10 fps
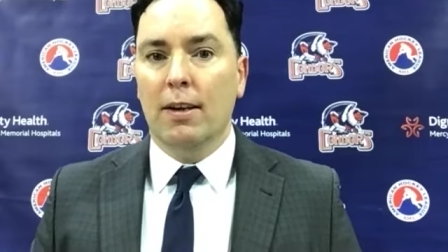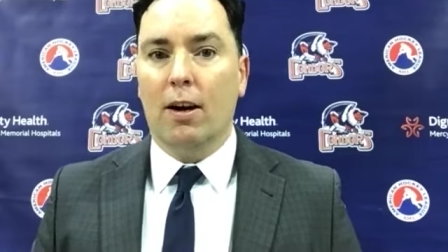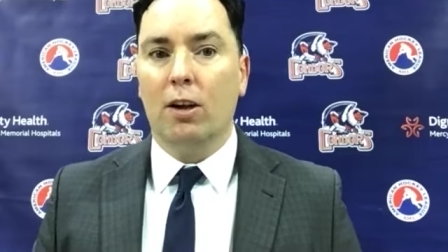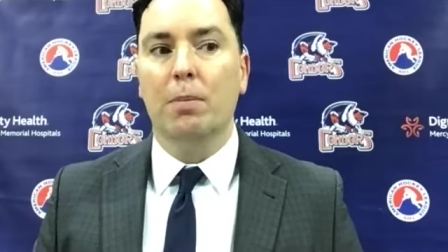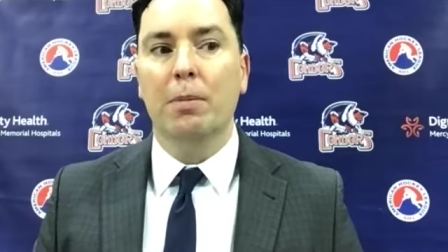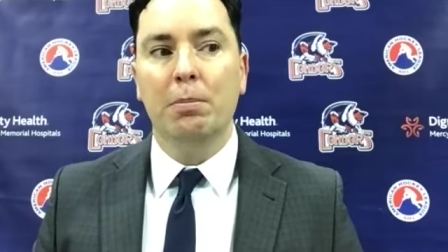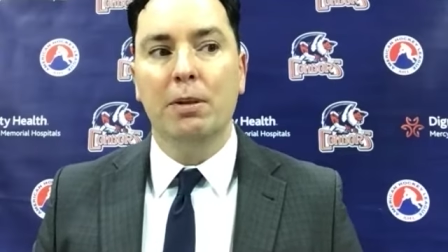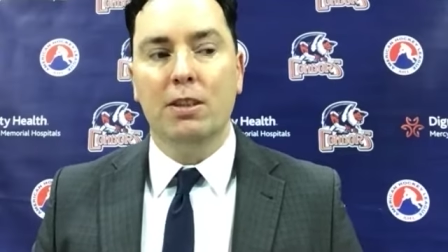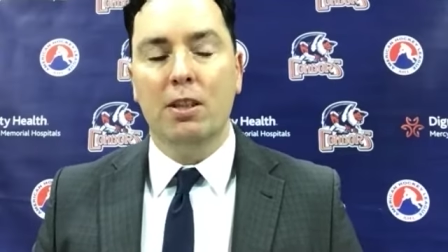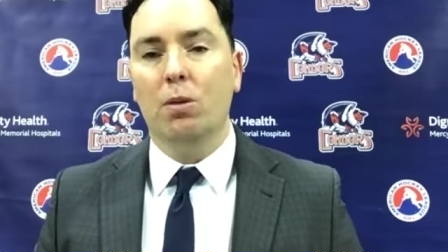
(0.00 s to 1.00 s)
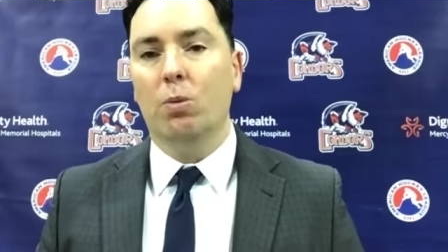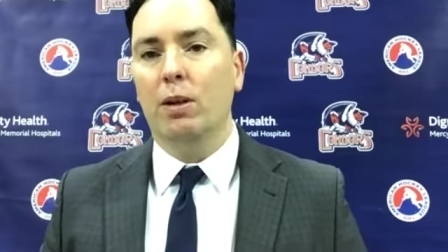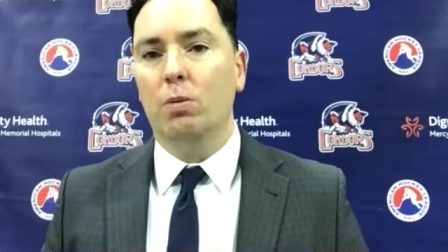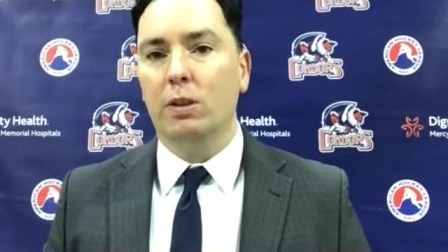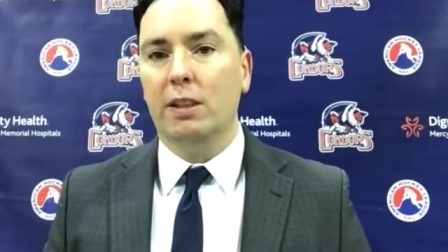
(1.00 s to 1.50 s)
our commitment to the
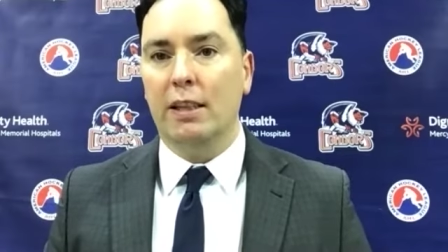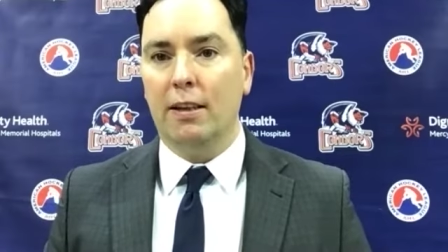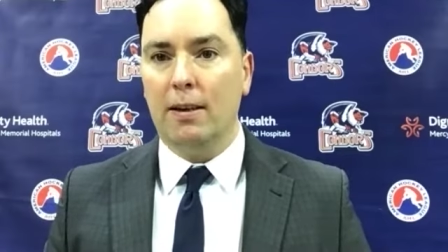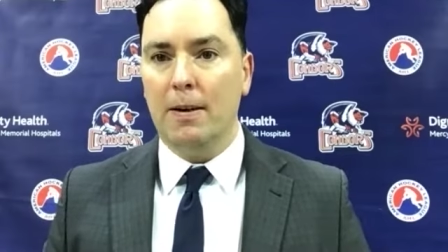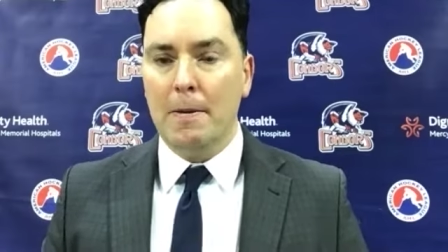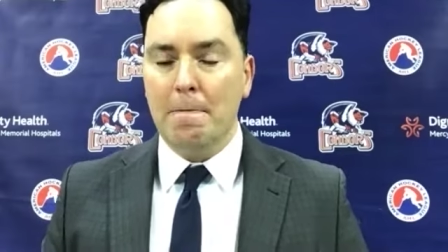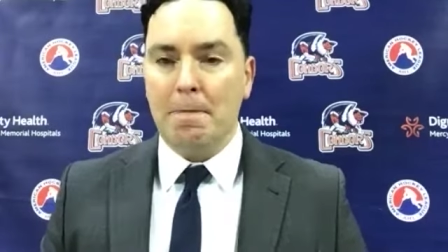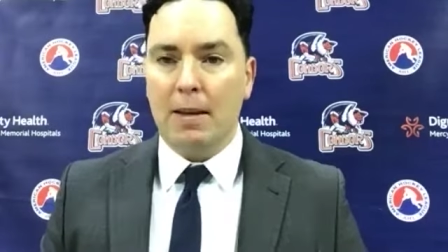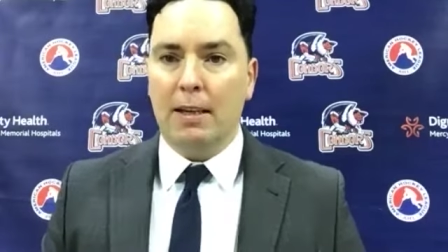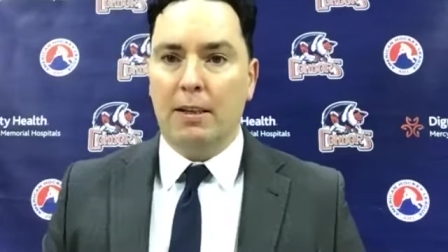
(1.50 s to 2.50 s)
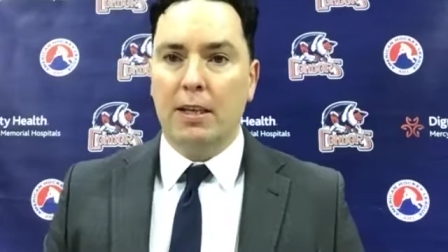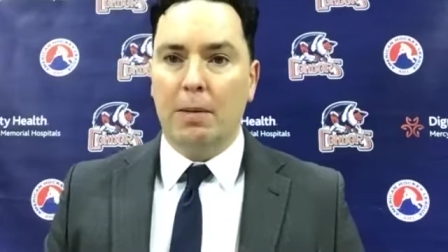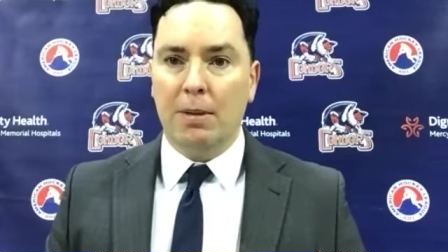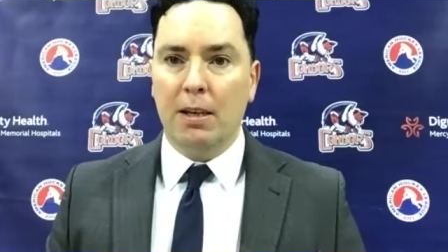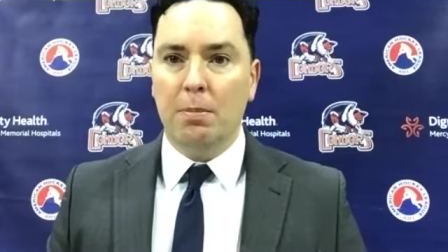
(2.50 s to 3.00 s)
win was there. It's
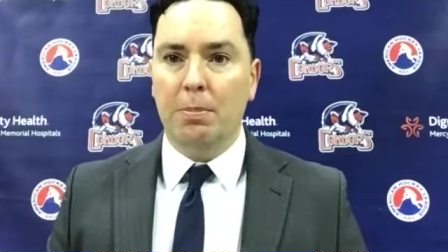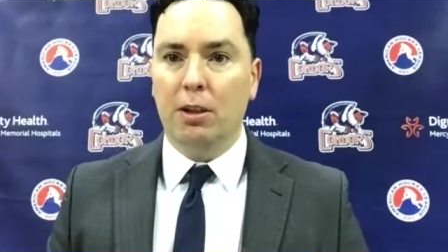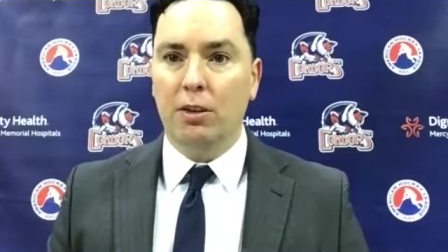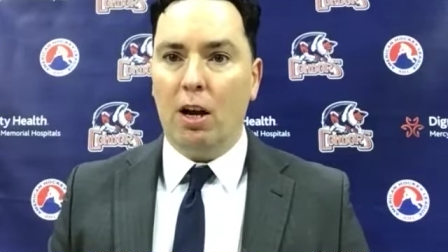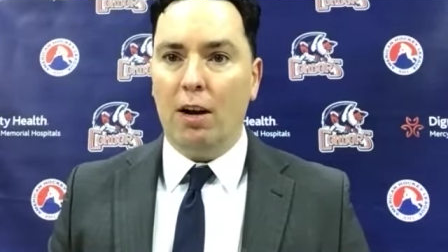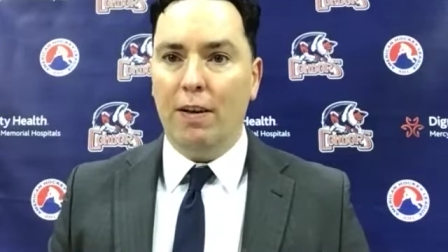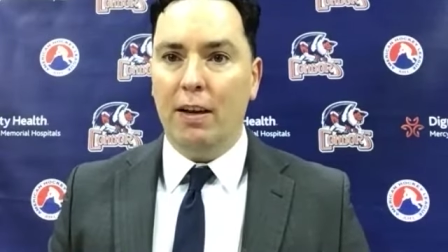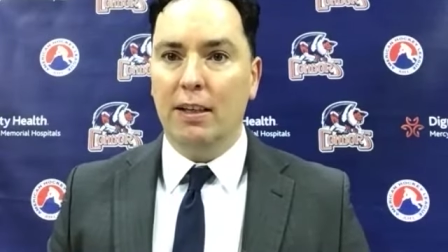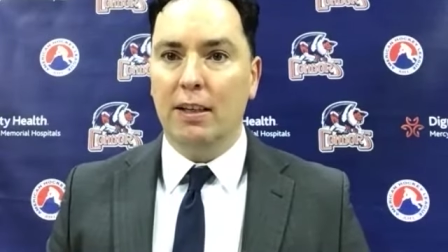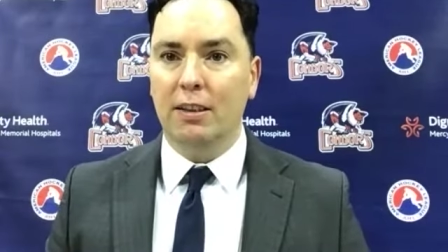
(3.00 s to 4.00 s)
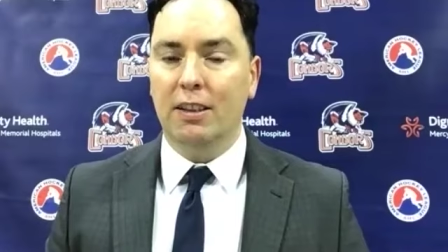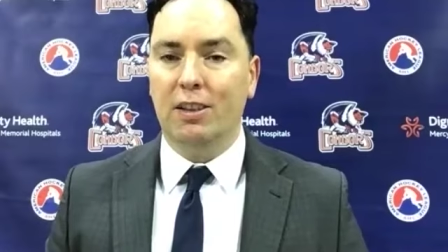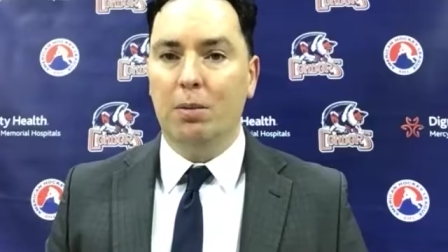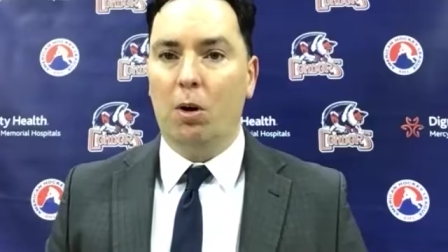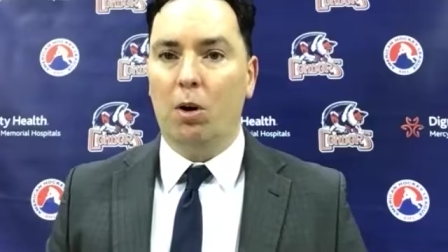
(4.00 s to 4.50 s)
something to build off heading into
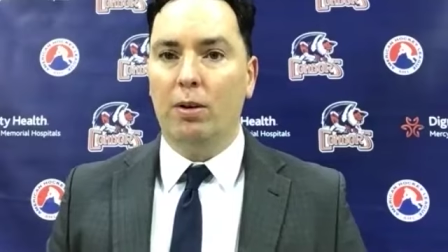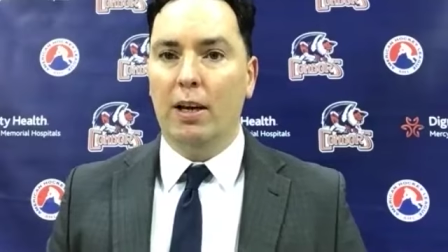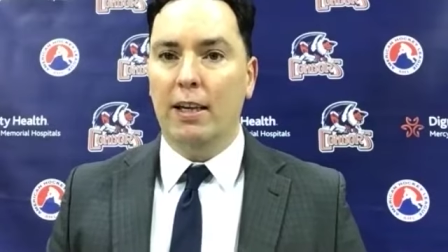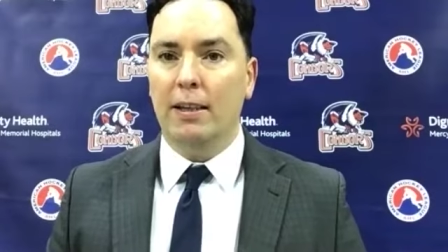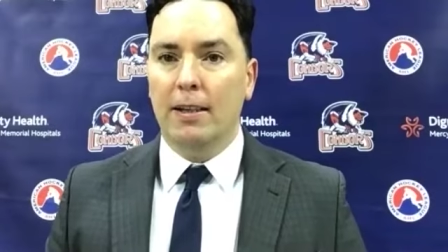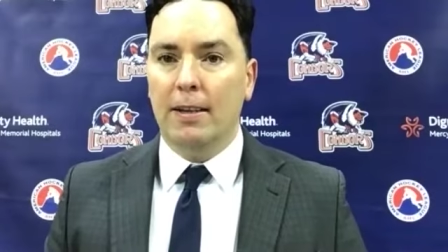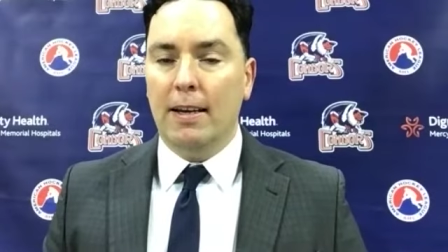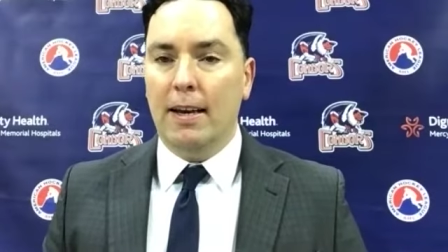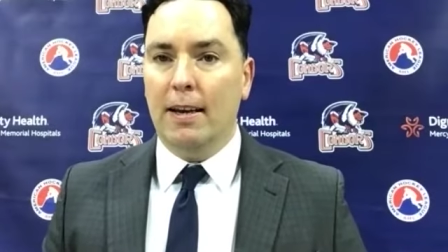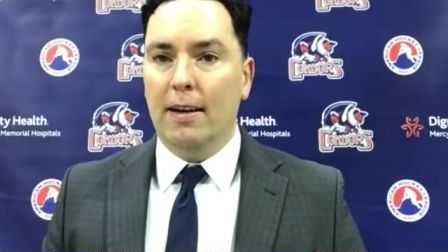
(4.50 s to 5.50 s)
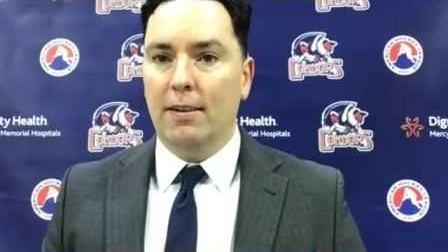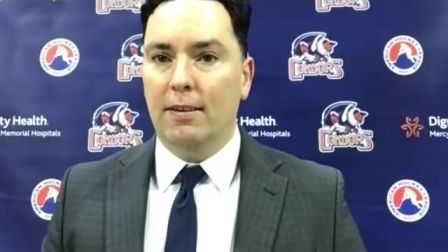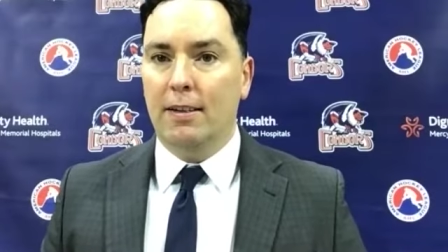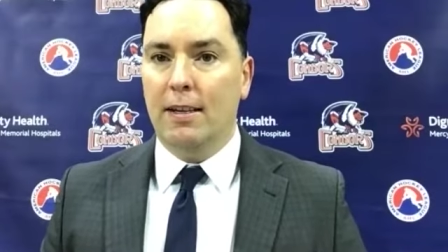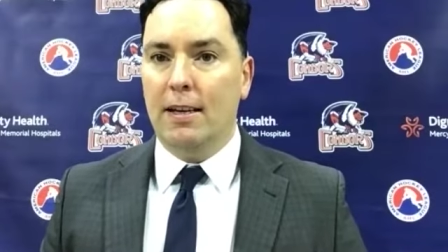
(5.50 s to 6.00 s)
tomorrow night.
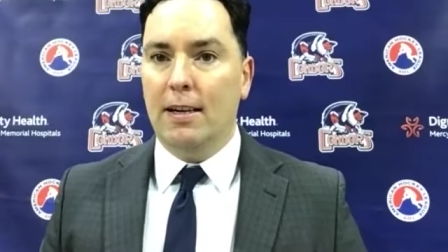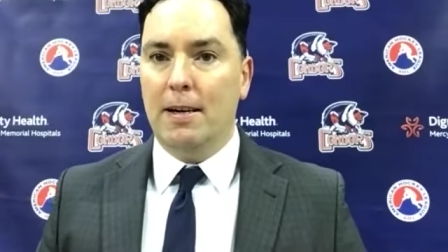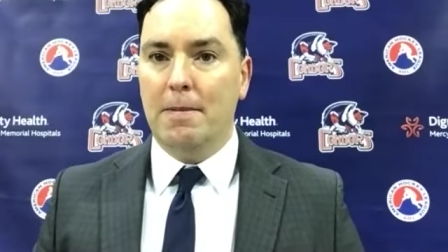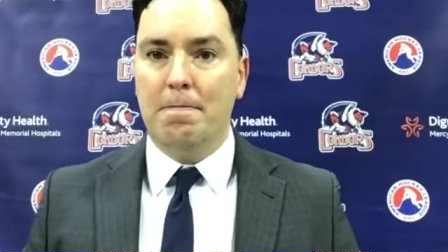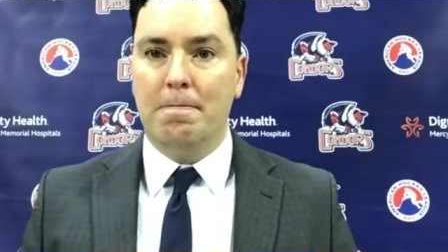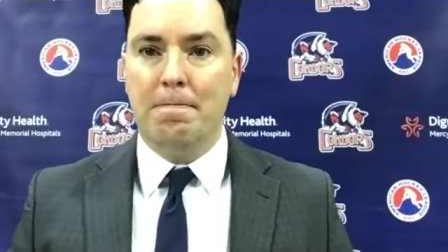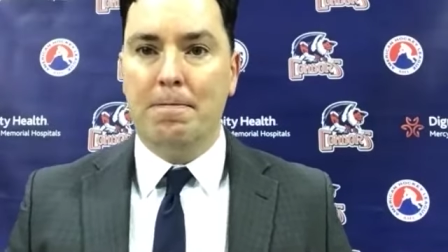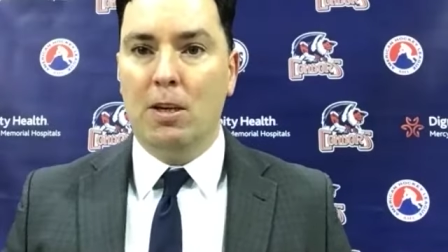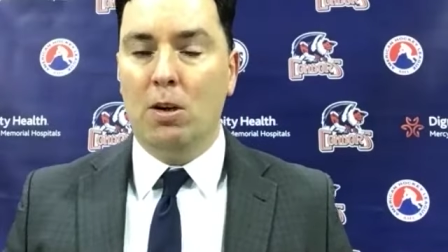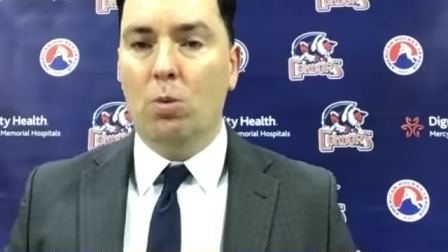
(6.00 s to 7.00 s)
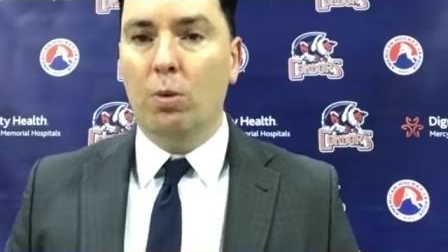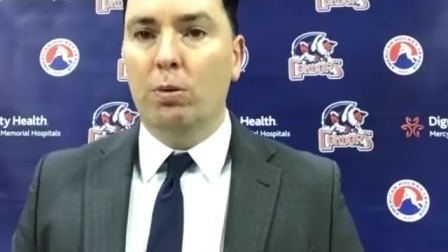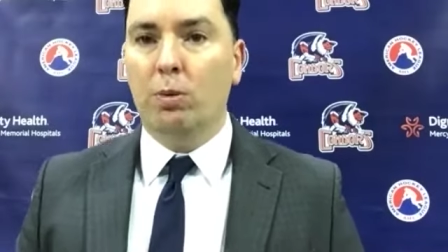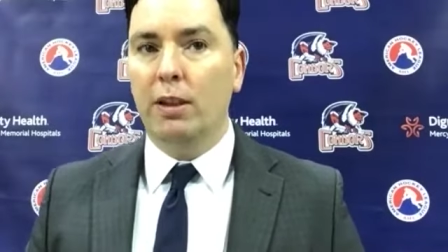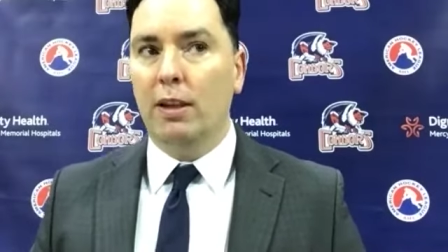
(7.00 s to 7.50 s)
And, um, you know, we
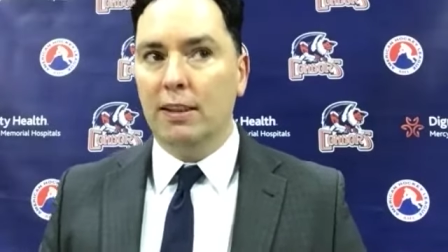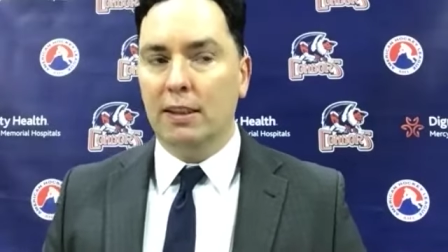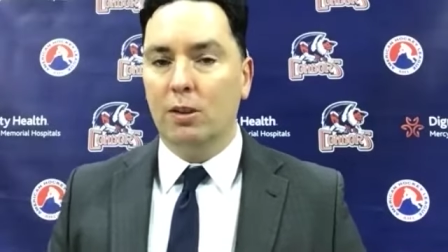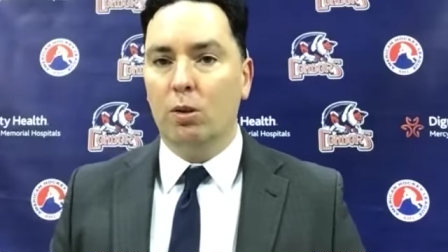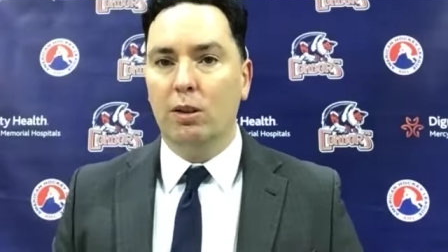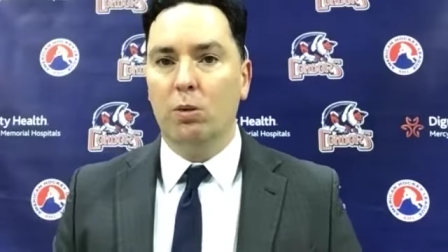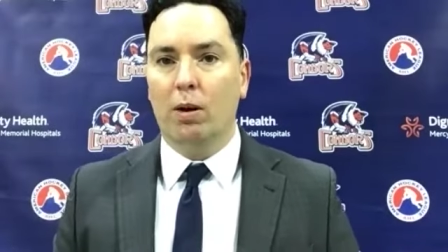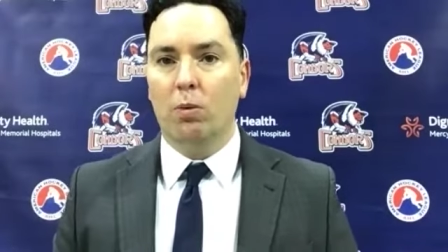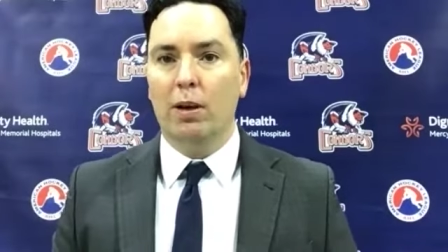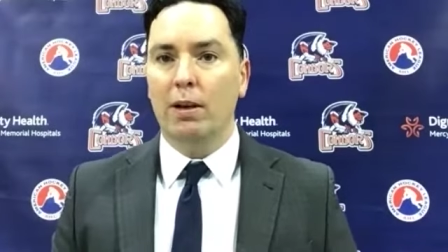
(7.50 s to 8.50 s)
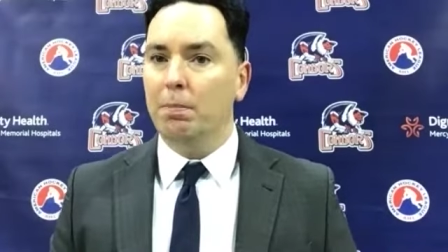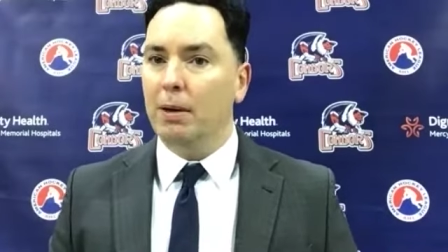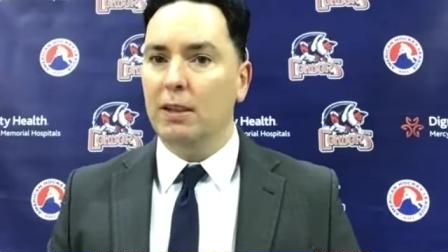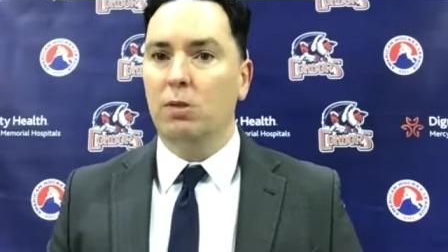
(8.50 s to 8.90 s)
realize it's only one win, but it's